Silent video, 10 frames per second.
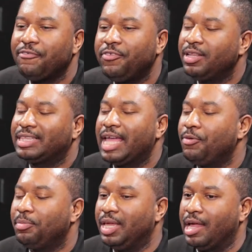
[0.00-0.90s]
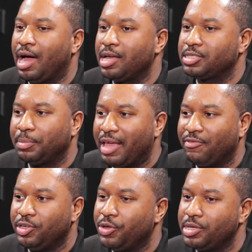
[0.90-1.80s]
I feel like that would be an awesome
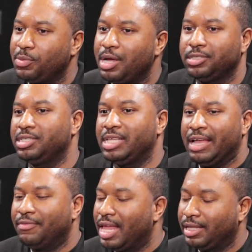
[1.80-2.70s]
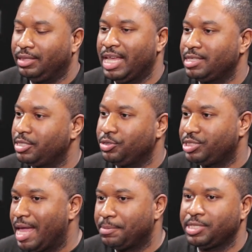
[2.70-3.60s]
avenue as well, just to have, like, nice little
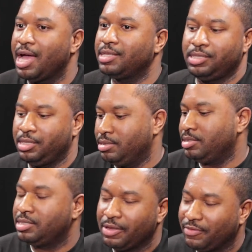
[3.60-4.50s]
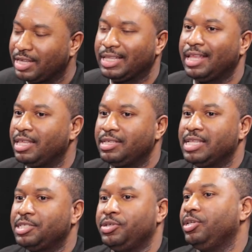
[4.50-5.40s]
snapshots and stuff like that, things
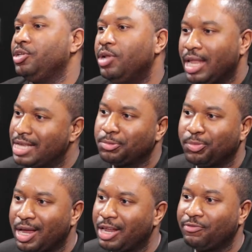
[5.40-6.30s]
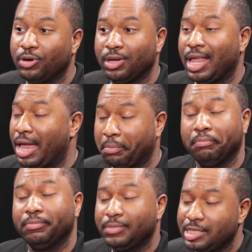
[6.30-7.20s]
that you can utilize the product for, like.
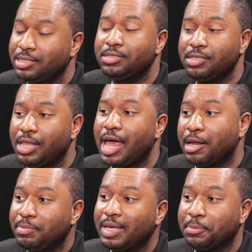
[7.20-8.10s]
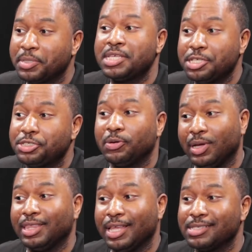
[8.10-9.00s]
There's a lot of big potential
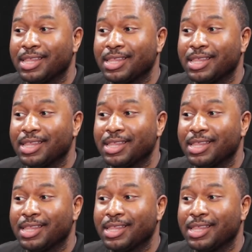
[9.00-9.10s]
with this.